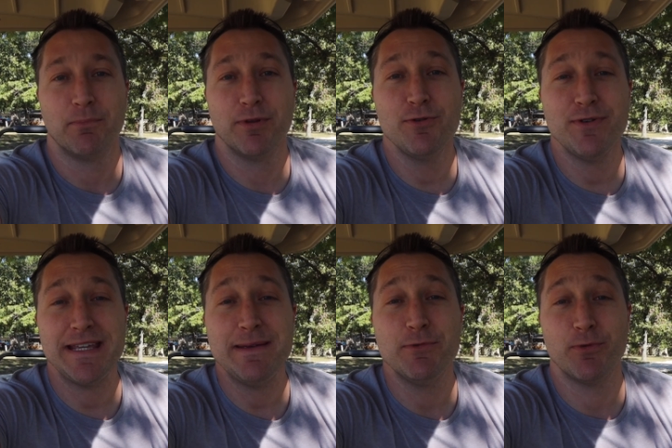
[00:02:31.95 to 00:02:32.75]
Blue
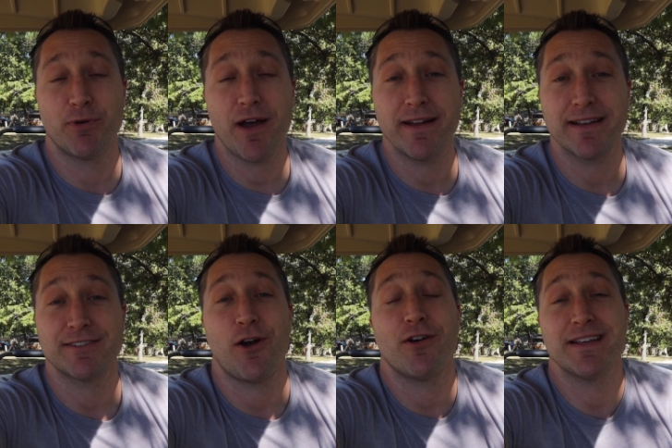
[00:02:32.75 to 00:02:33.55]
Emu
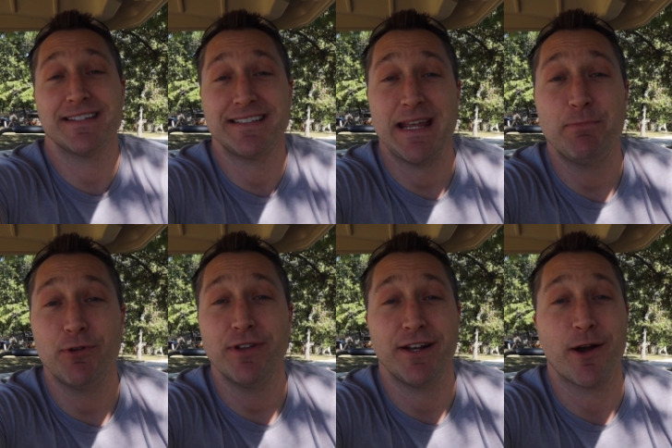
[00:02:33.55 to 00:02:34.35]
products are a
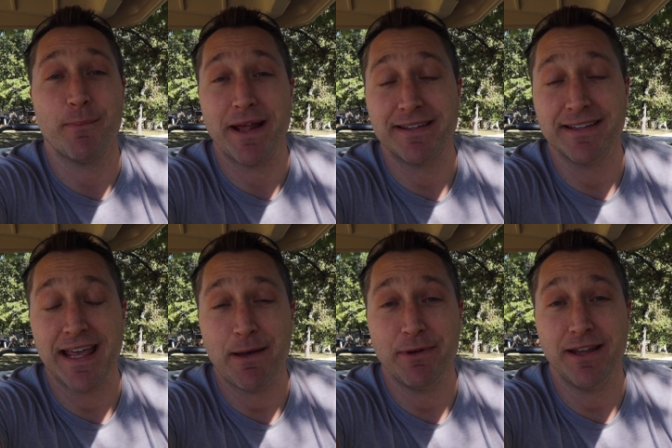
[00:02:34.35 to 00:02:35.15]
staple in our medicine
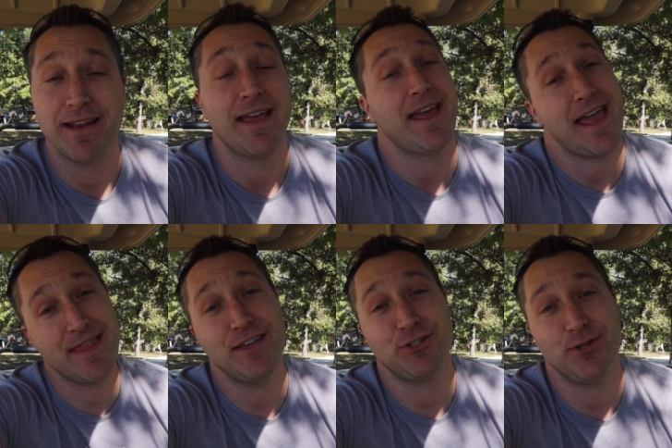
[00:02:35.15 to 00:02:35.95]
cabinet,
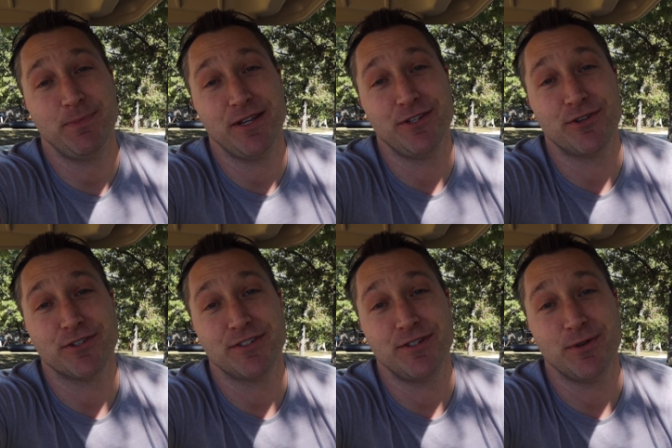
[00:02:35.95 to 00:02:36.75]
and they should be in
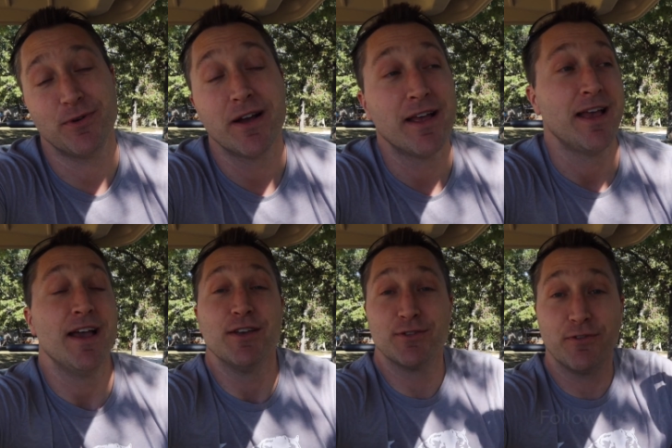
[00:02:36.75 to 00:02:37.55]
yours too.
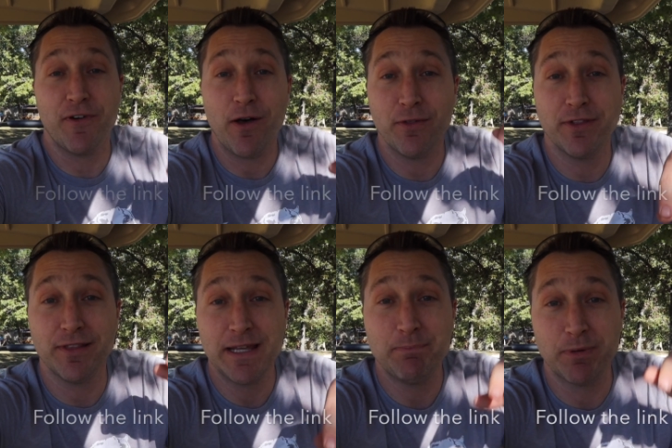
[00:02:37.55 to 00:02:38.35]
So follow the
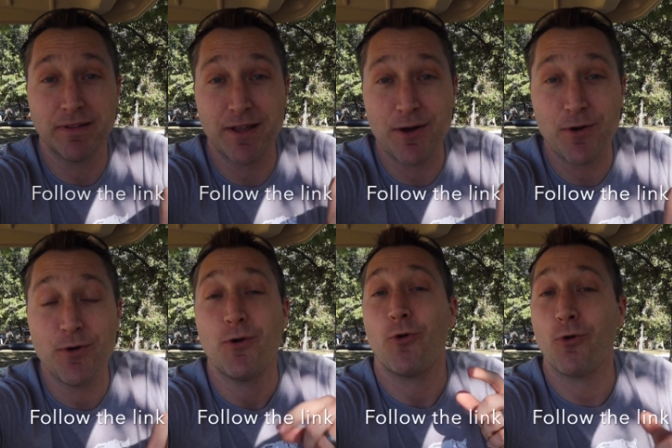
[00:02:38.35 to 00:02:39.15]
link
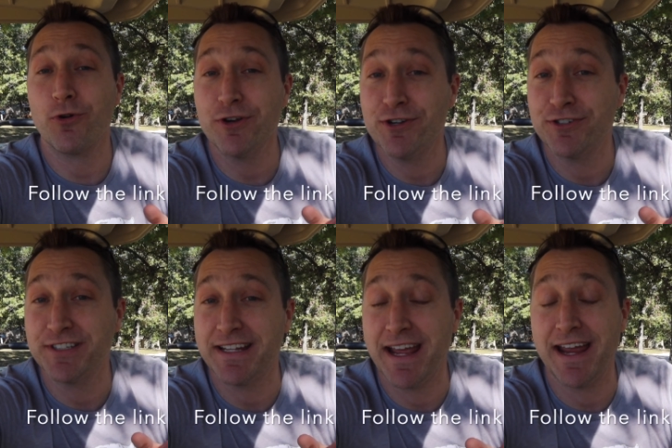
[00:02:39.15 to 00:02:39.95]
below, order yours
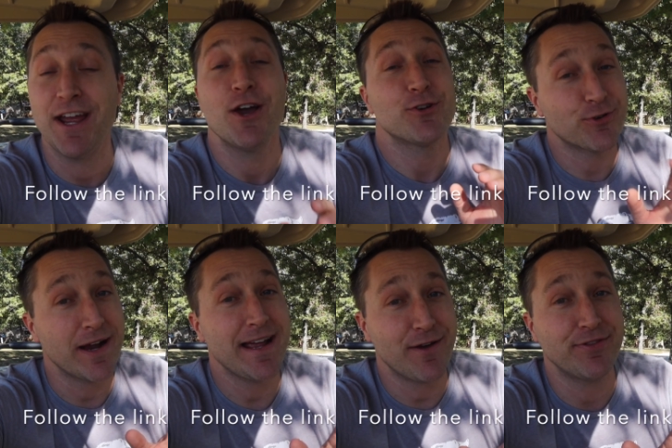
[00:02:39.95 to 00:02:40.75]
today,
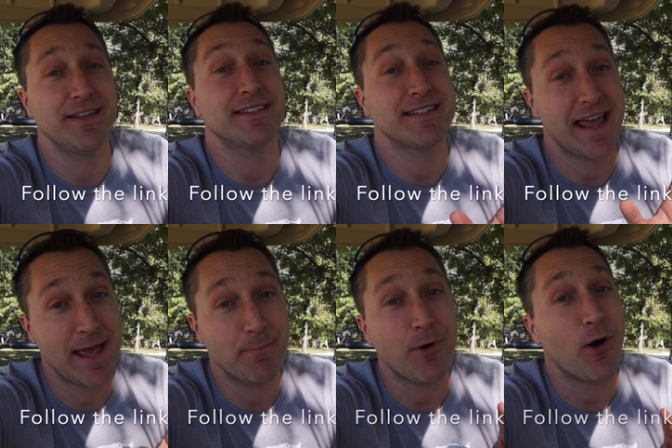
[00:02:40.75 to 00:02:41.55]
try out this
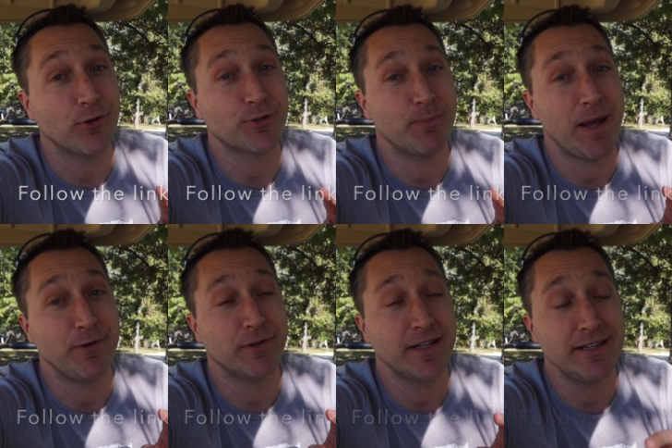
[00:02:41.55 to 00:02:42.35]
Hemp Ultra
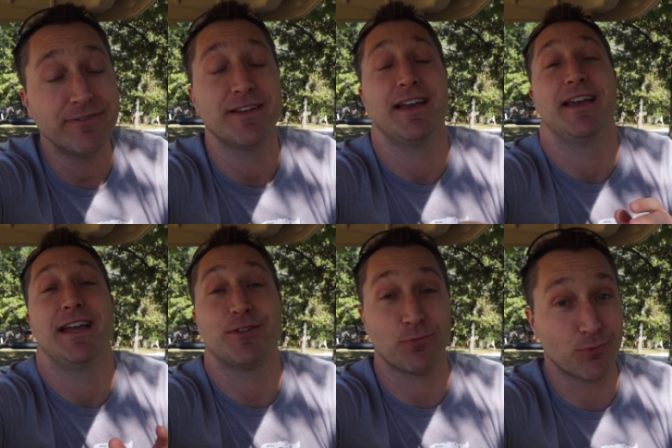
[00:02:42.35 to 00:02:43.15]
Pain Relief.
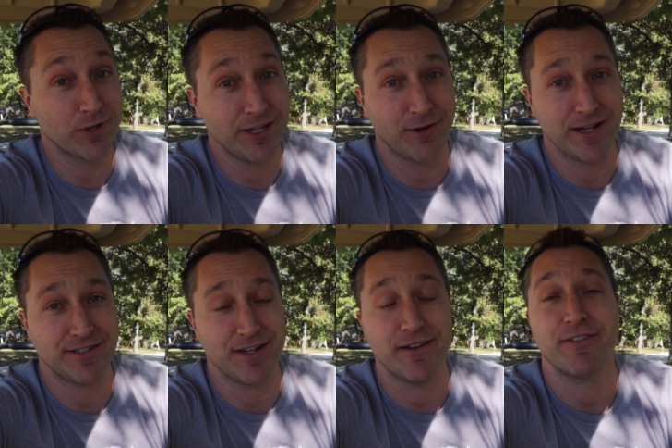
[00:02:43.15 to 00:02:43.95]
It's really great
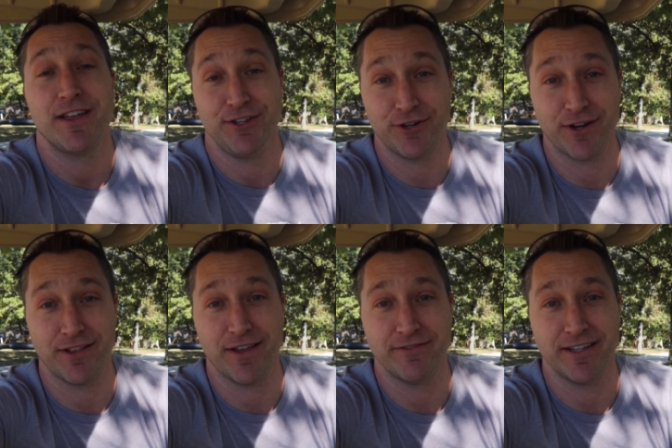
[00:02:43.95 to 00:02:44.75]
stuff, you're gonna
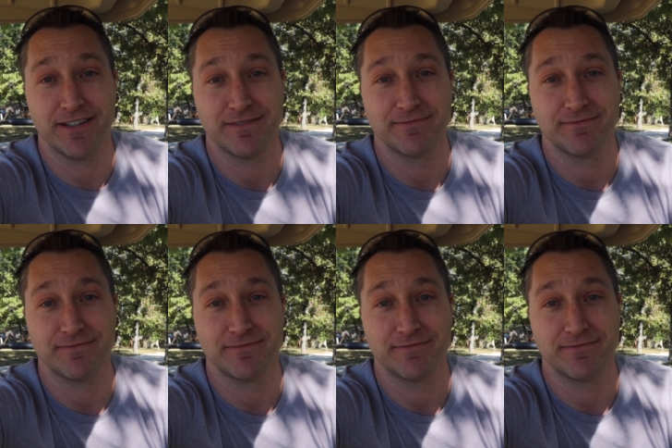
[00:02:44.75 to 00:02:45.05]
love it.